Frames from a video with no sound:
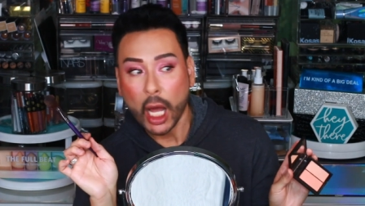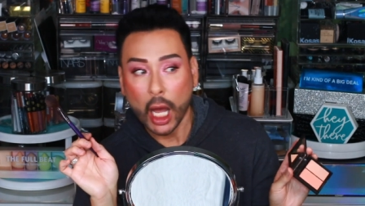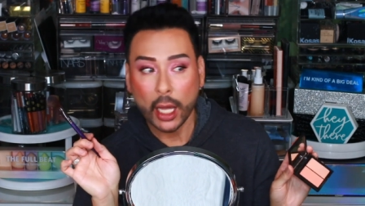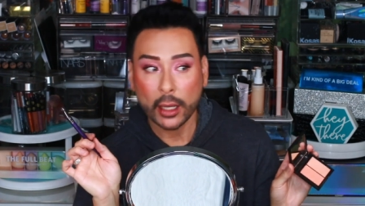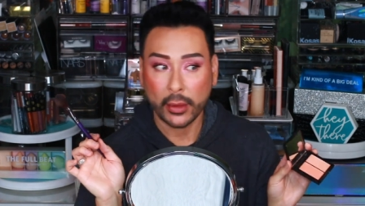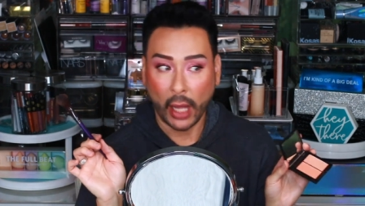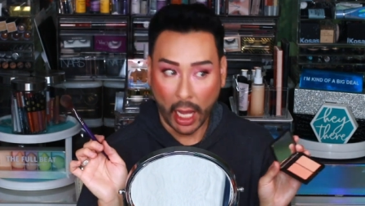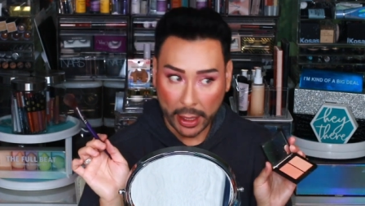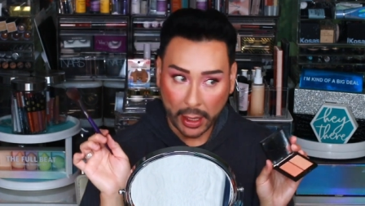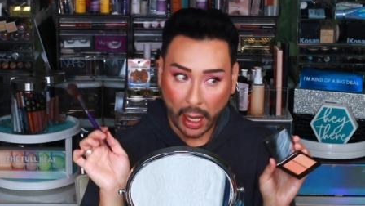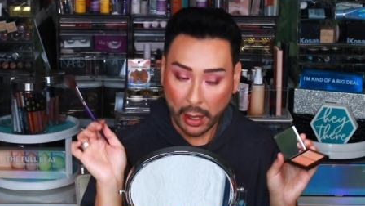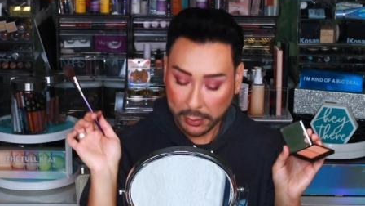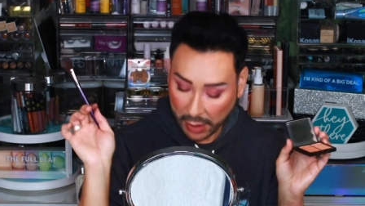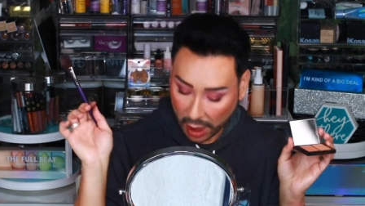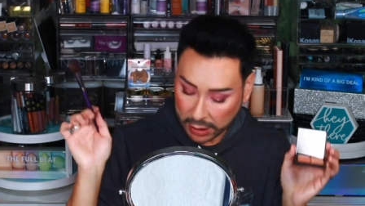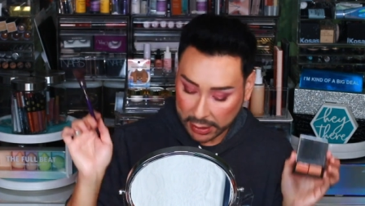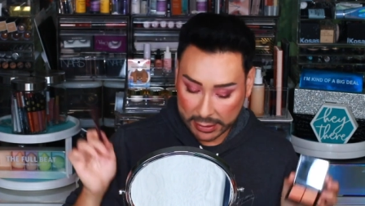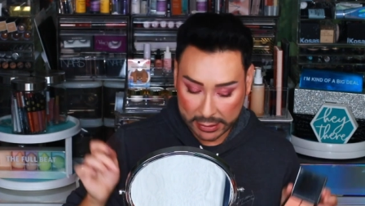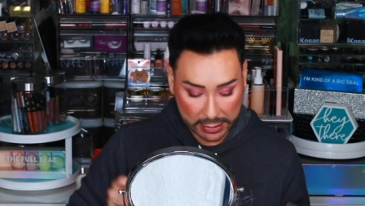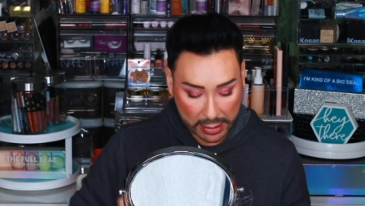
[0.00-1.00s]
I, I, I'm
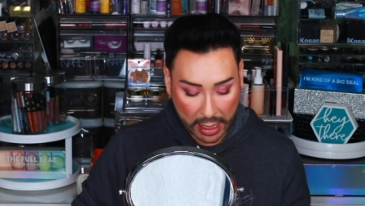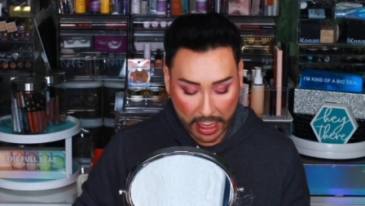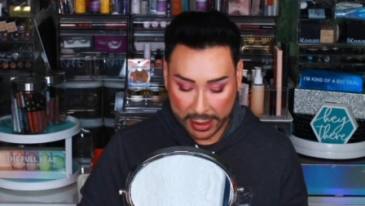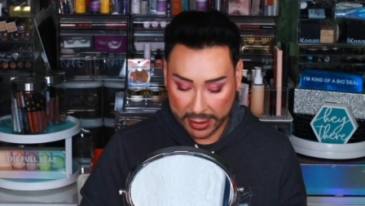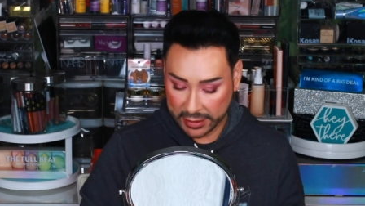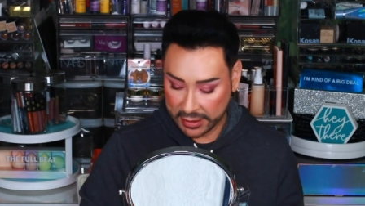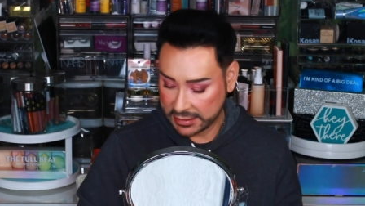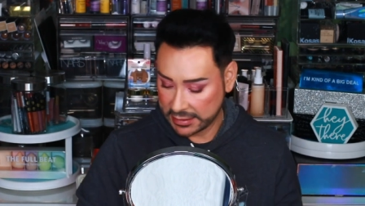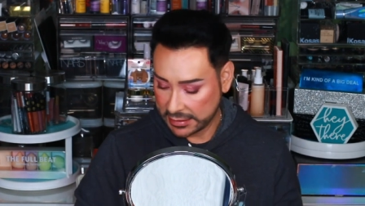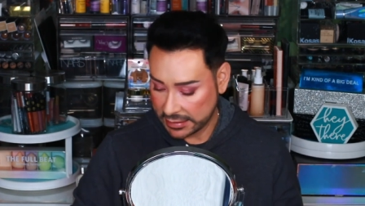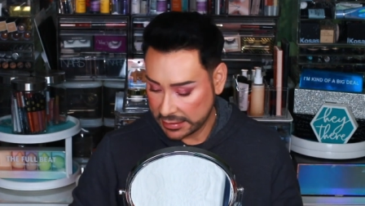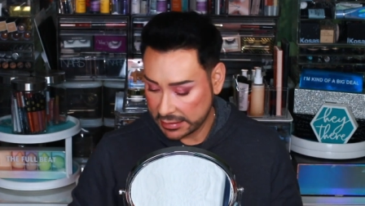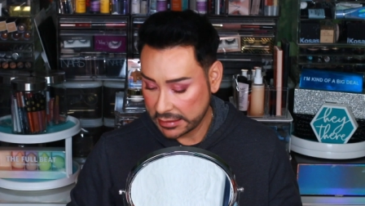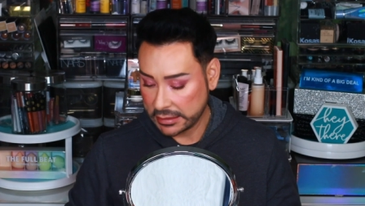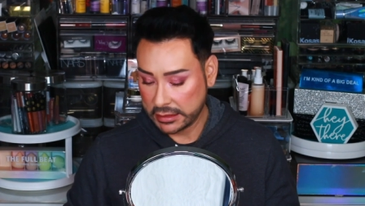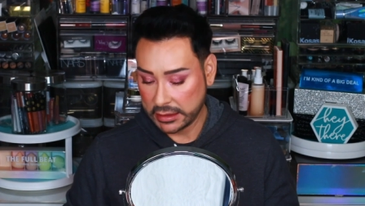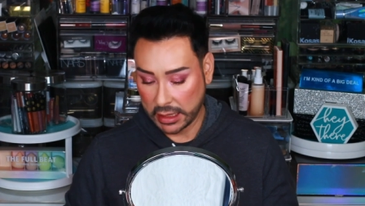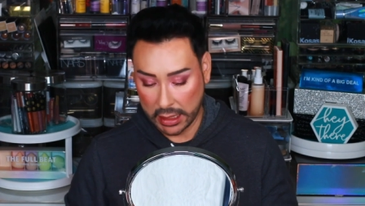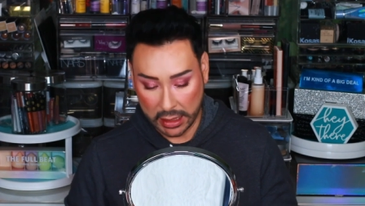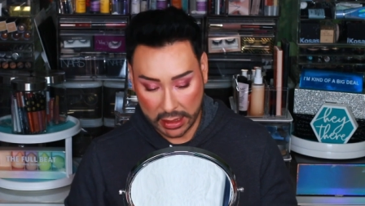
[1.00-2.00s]
not gonna lie, this
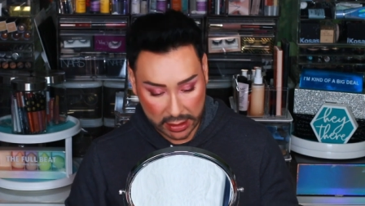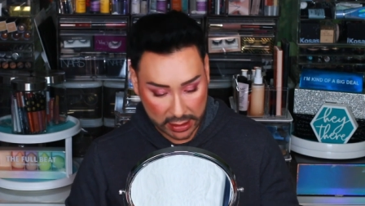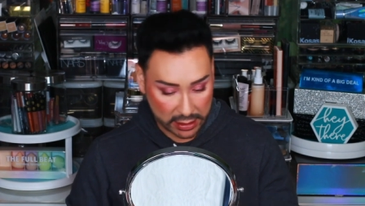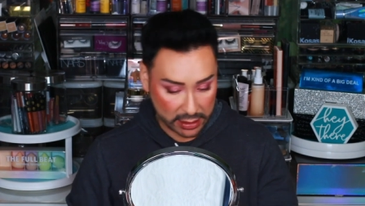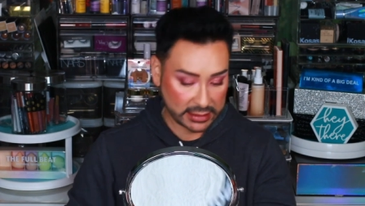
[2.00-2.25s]
isn't uh,